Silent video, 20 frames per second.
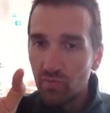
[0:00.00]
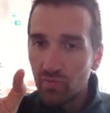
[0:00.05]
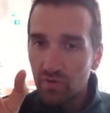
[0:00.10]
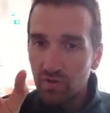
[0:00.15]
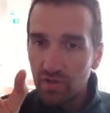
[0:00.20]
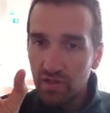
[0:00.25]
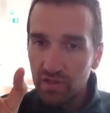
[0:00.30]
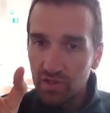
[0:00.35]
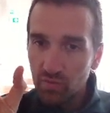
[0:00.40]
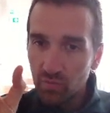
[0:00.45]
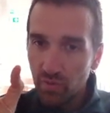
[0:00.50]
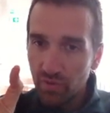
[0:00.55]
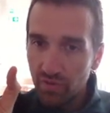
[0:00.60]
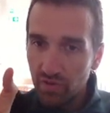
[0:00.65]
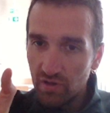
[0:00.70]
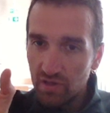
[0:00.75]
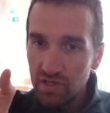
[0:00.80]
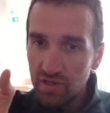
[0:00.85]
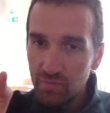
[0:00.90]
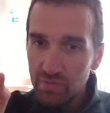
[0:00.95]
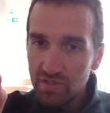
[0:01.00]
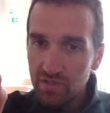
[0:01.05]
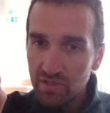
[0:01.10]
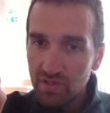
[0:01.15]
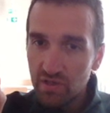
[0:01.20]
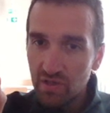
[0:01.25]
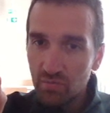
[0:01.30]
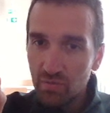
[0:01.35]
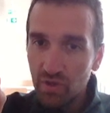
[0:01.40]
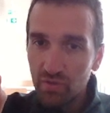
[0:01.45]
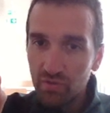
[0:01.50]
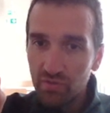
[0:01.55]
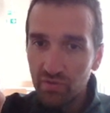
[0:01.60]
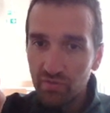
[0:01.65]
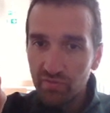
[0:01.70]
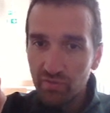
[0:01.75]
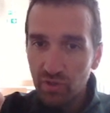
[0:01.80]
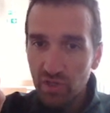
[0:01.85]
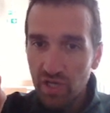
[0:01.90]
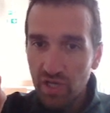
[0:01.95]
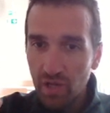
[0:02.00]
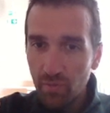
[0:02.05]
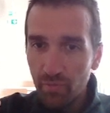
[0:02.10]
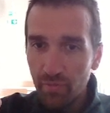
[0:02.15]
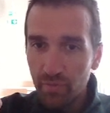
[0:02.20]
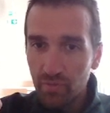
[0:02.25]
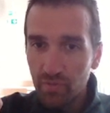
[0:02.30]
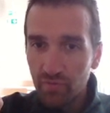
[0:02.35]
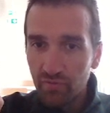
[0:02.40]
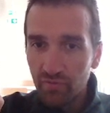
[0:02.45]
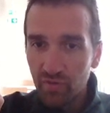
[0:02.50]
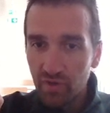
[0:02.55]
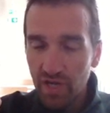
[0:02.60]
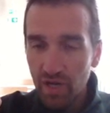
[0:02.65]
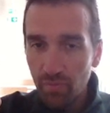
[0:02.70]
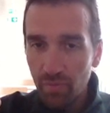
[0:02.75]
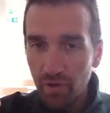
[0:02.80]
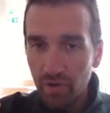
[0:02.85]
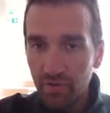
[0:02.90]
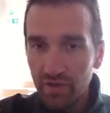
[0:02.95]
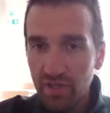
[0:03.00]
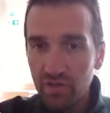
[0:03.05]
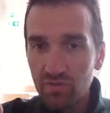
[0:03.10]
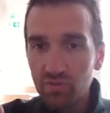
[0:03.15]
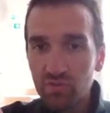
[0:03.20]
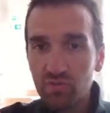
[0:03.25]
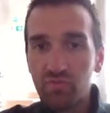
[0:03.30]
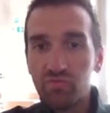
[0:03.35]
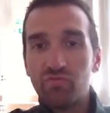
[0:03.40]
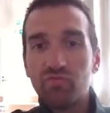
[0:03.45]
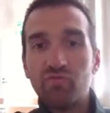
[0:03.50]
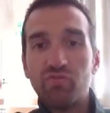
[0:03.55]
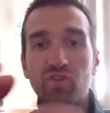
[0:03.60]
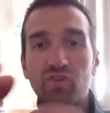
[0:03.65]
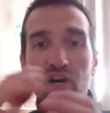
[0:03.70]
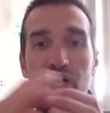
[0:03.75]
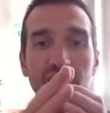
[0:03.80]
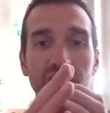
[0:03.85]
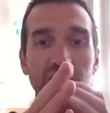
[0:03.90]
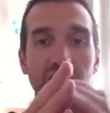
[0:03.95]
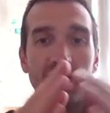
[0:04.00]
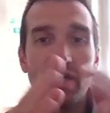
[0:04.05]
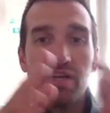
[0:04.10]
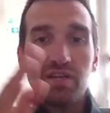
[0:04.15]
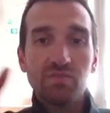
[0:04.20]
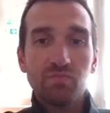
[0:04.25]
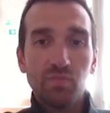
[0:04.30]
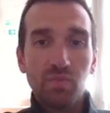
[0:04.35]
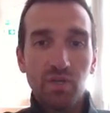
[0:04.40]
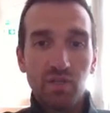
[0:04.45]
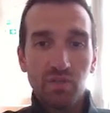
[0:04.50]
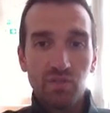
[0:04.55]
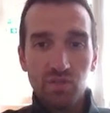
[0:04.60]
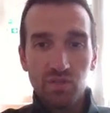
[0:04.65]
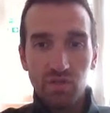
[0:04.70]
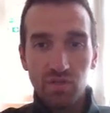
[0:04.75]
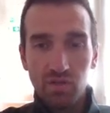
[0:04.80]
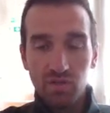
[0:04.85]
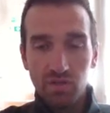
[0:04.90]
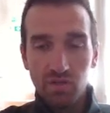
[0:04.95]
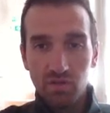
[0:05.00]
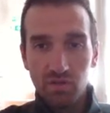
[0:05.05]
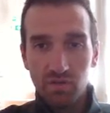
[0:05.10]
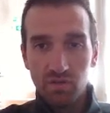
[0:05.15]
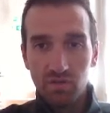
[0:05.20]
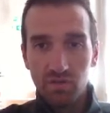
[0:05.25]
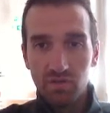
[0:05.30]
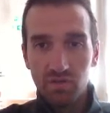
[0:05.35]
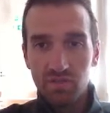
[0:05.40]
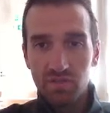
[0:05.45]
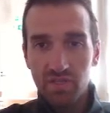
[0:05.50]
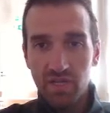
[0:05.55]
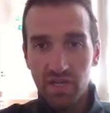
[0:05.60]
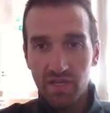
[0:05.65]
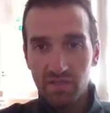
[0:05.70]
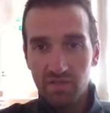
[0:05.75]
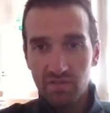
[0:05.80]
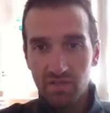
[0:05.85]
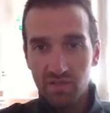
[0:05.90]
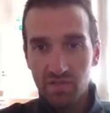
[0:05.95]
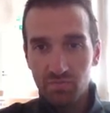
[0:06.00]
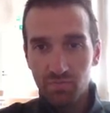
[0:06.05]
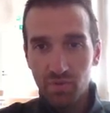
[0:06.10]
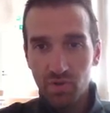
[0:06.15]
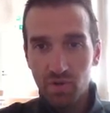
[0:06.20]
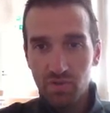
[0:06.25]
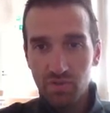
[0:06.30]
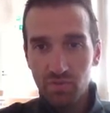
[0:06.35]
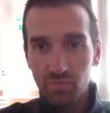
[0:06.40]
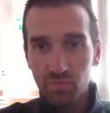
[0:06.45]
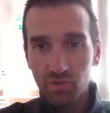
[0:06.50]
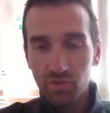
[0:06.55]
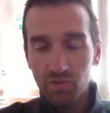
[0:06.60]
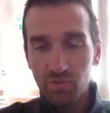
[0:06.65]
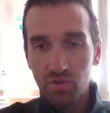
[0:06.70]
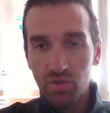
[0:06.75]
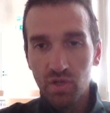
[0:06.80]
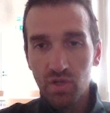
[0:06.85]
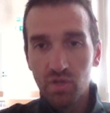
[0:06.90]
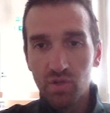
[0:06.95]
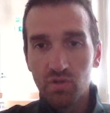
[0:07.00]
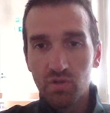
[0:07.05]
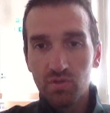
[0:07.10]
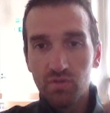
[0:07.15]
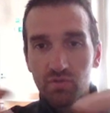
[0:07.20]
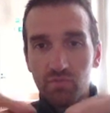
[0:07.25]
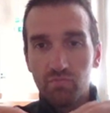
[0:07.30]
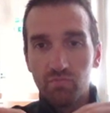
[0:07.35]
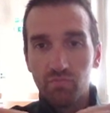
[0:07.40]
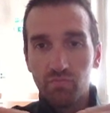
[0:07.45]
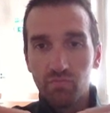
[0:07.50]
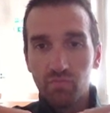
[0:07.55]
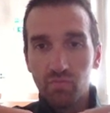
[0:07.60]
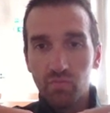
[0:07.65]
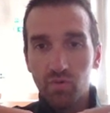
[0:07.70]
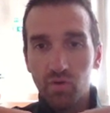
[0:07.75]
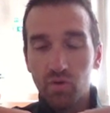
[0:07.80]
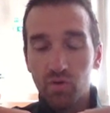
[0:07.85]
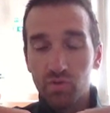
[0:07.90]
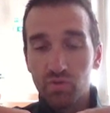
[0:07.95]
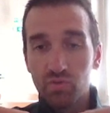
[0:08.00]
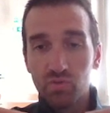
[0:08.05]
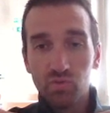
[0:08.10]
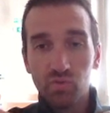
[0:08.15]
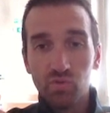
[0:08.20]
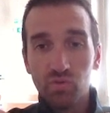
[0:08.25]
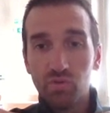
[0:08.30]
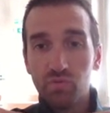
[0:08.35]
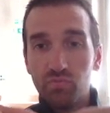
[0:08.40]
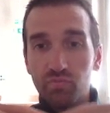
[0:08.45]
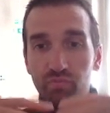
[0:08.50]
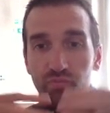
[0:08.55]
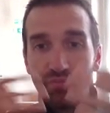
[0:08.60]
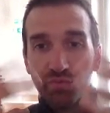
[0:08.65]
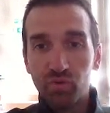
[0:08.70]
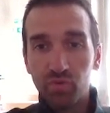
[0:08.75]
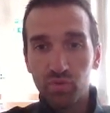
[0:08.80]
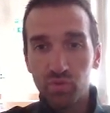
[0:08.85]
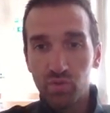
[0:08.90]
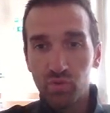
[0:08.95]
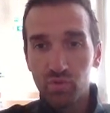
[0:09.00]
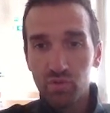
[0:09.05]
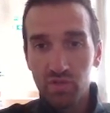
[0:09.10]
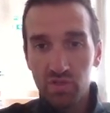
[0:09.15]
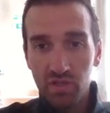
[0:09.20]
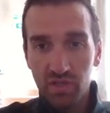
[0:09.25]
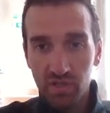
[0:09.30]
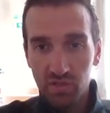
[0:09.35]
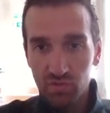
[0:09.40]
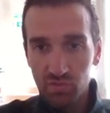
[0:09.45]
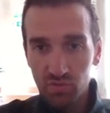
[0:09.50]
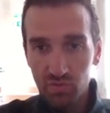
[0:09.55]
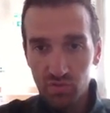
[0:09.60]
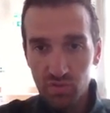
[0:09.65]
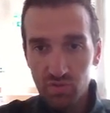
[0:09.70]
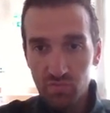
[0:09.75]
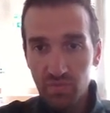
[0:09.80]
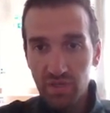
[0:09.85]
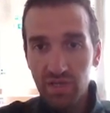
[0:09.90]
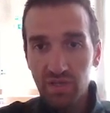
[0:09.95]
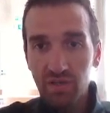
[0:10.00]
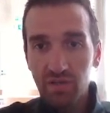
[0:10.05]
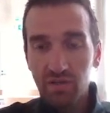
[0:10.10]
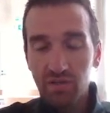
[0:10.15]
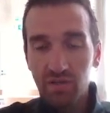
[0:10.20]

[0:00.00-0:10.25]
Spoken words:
like with a limited amount of vocabulary to write as much text as possible, or to produce, like to speak